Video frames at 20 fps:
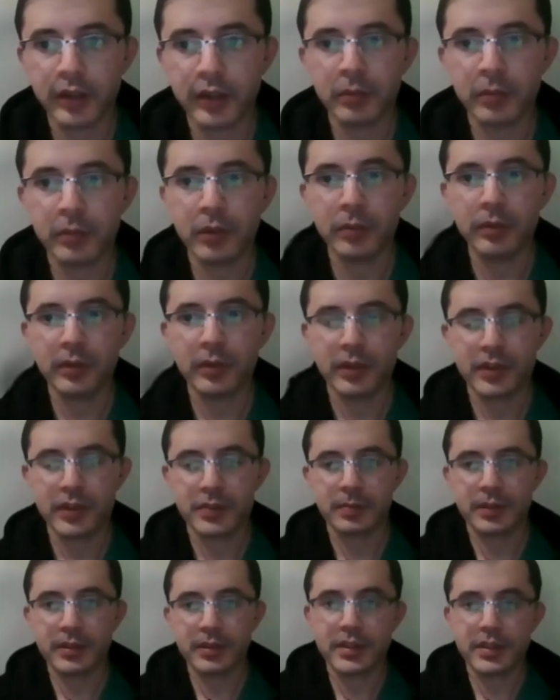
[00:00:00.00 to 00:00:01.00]
mobile
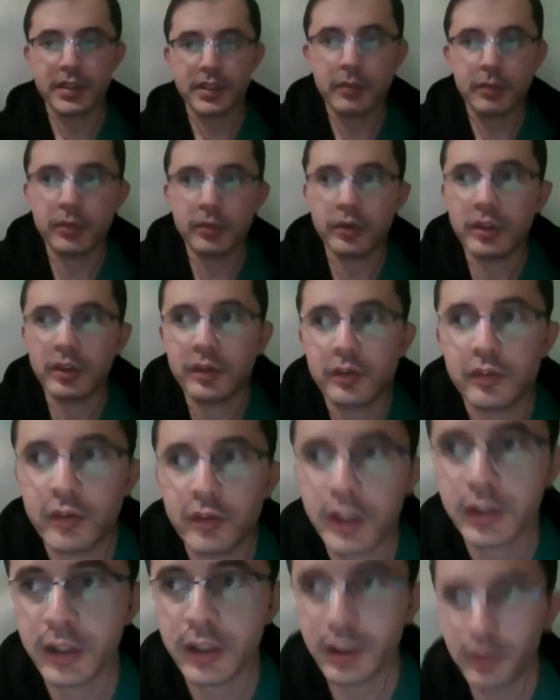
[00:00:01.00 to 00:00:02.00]
response team, well,
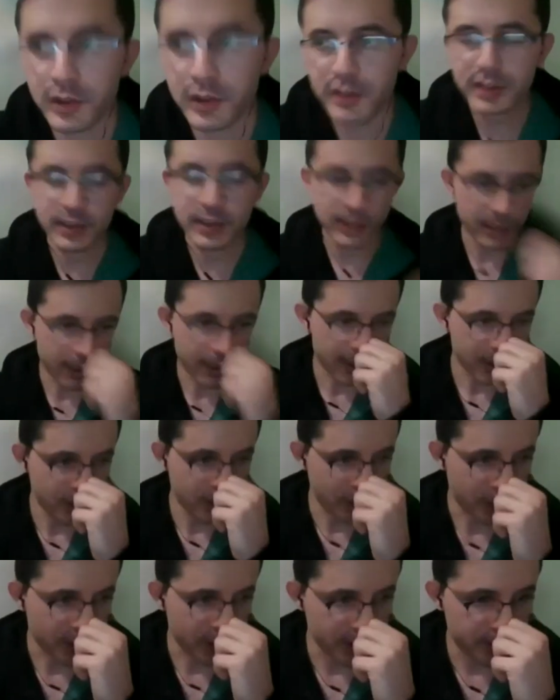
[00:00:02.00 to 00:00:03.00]
right now it's the
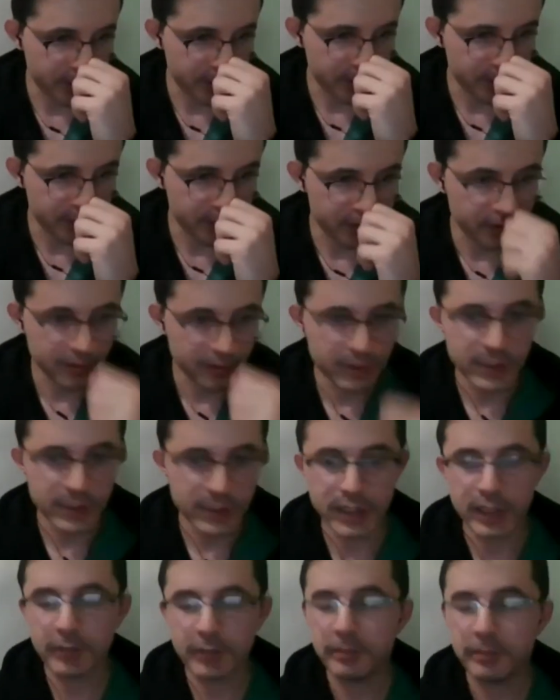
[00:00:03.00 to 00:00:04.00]
hospital
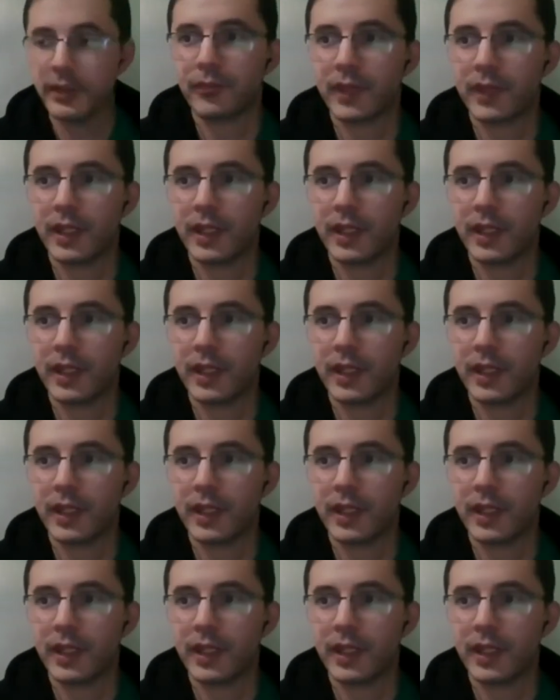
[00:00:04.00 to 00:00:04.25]
team.